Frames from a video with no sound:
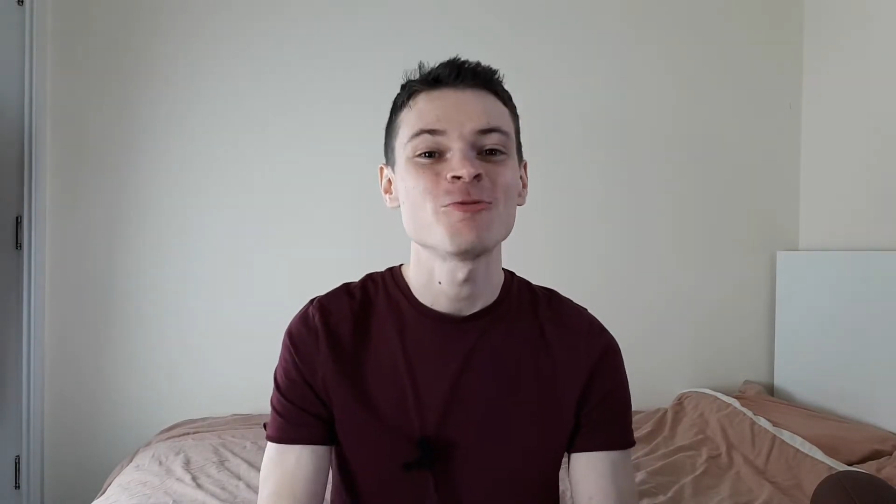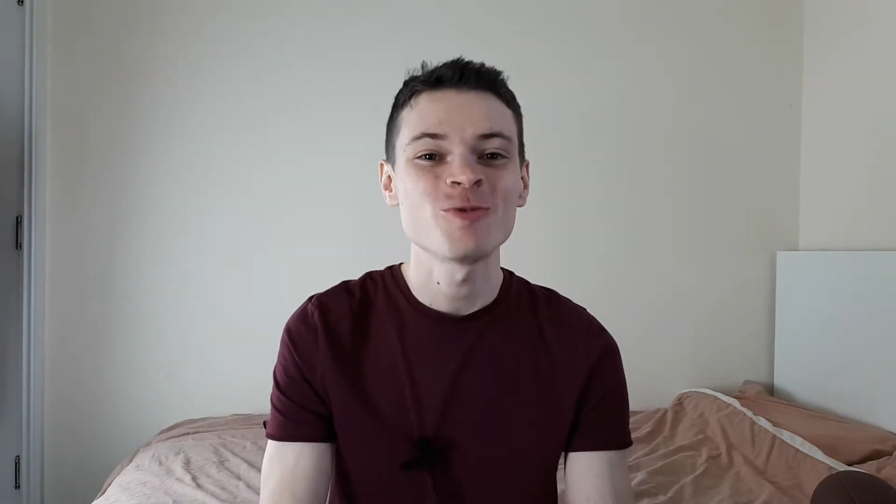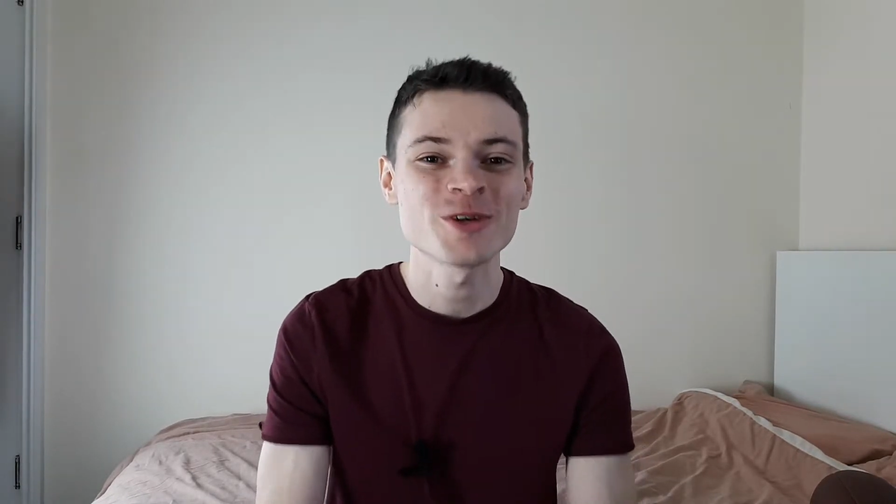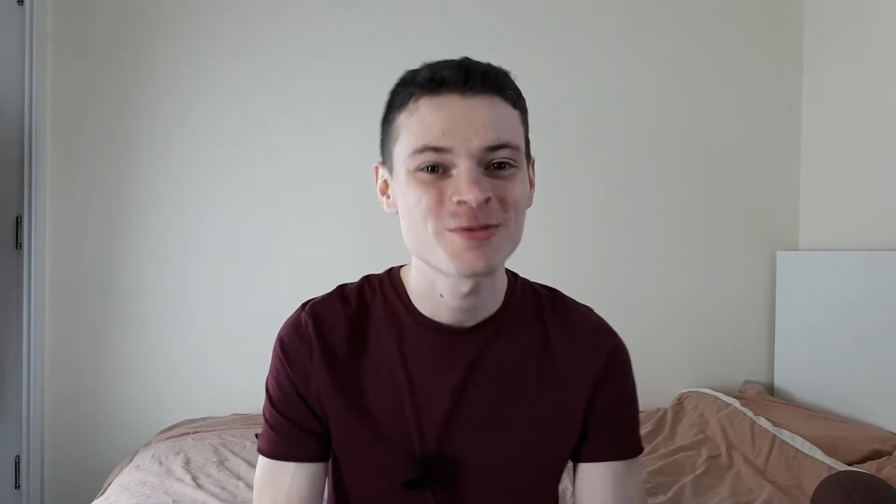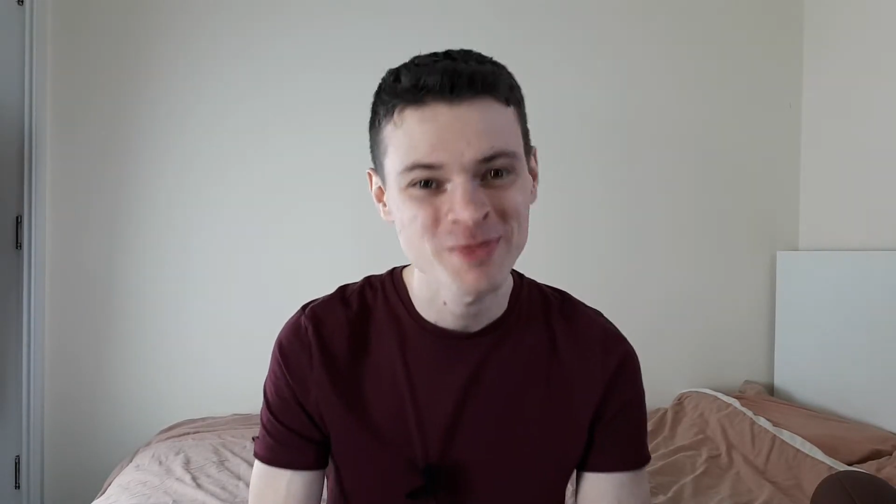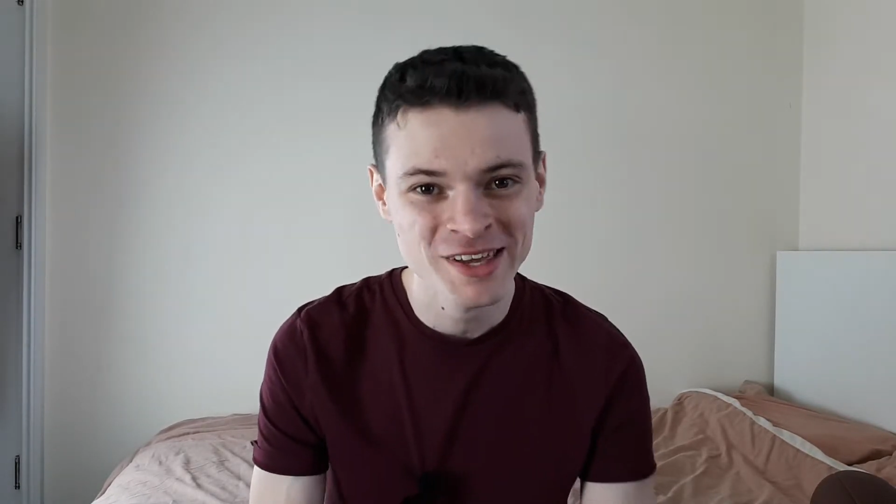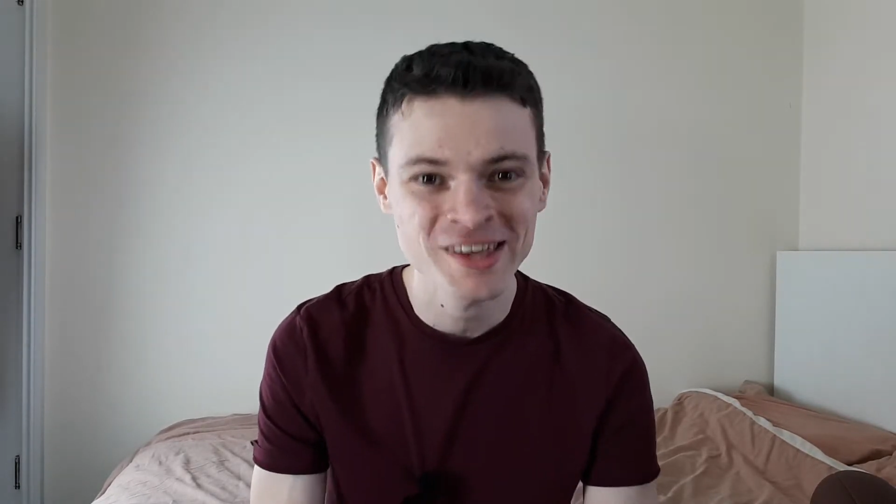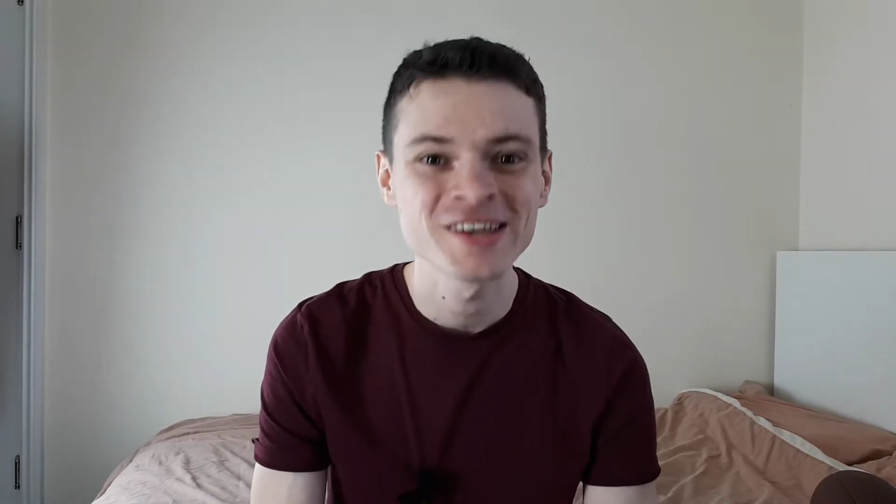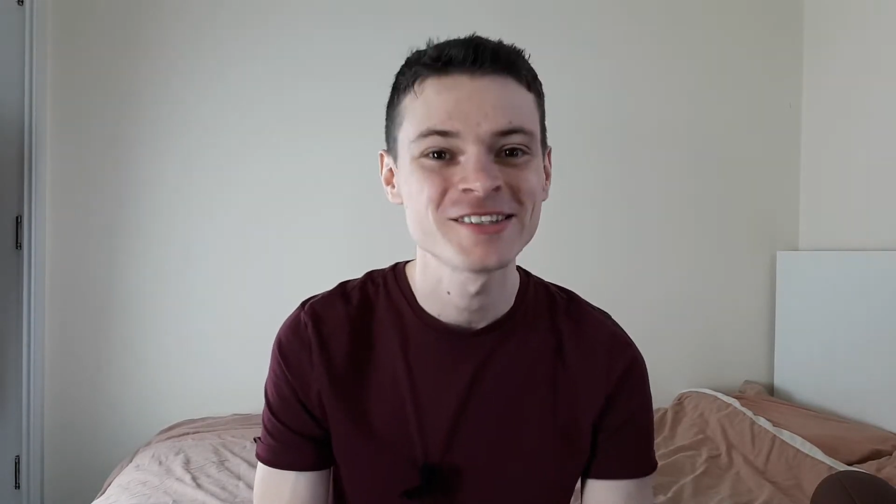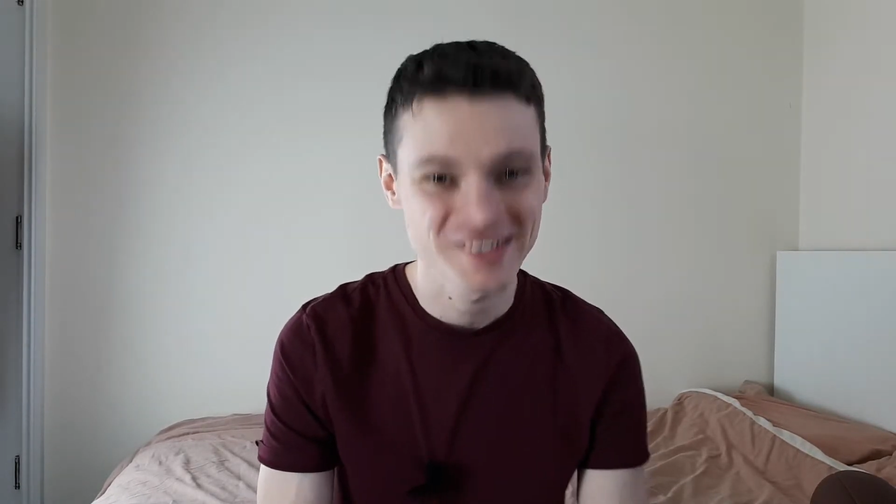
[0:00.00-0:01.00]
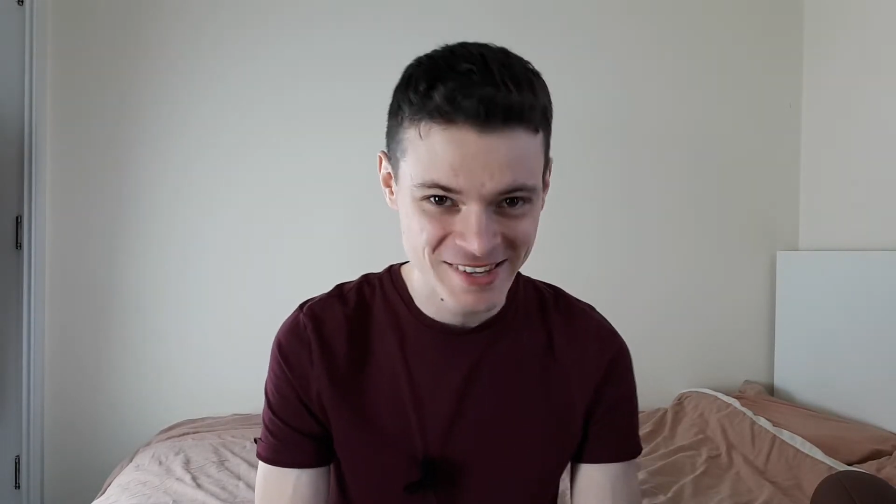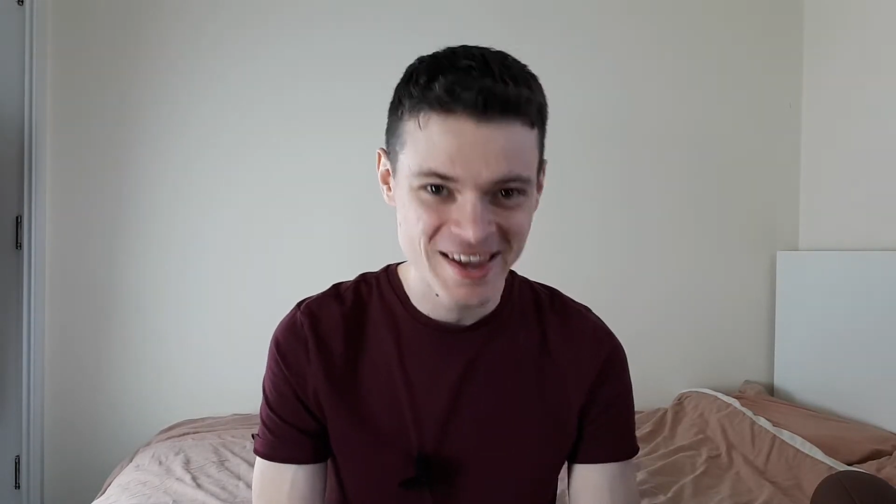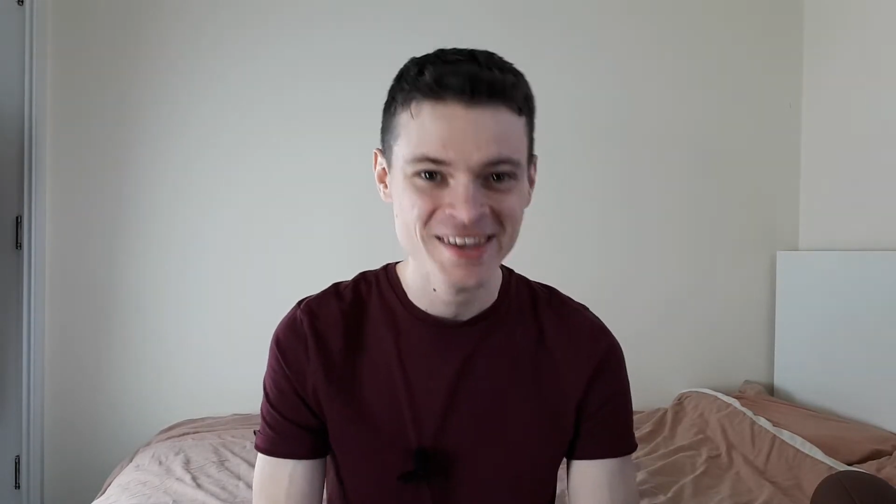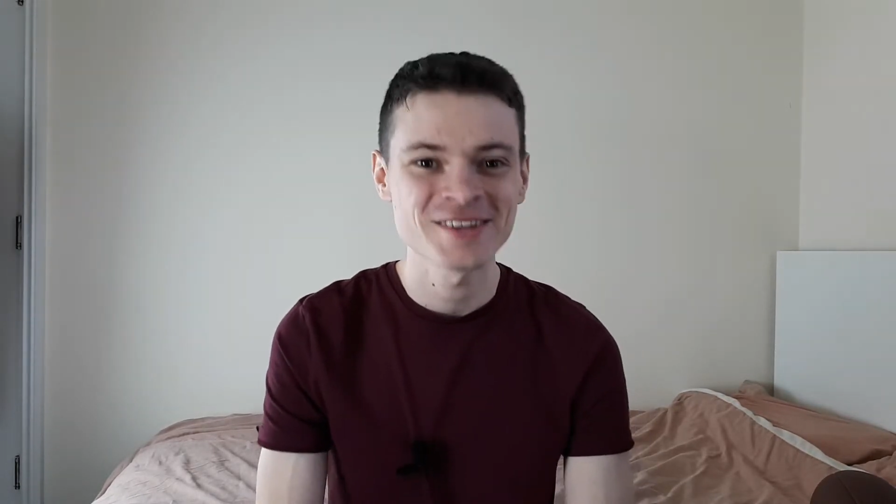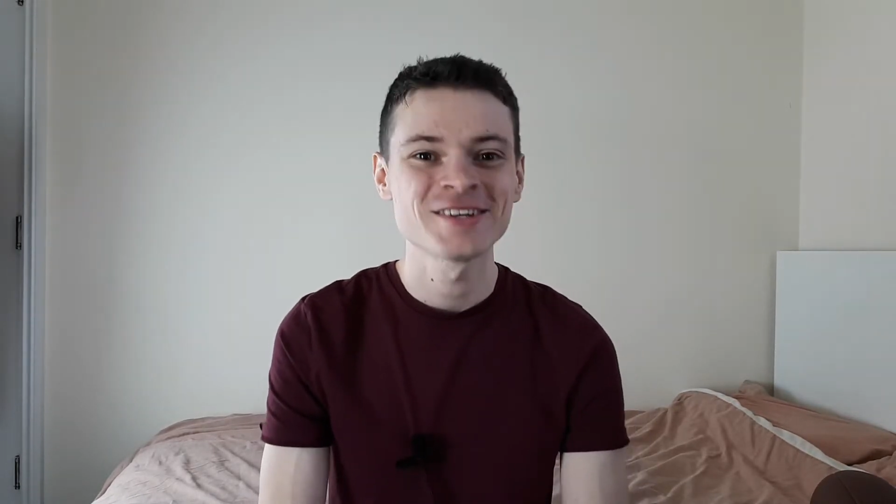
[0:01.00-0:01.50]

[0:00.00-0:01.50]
with me today.